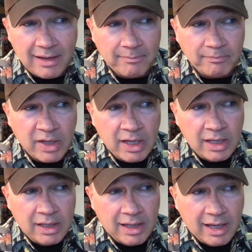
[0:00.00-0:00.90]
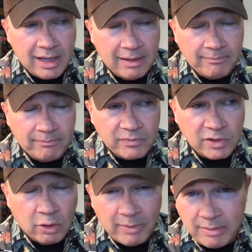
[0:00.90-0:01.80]
Um, um,
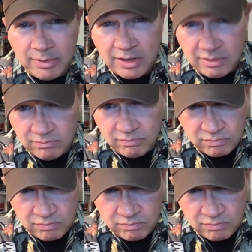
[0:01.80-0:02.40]
you know, maybe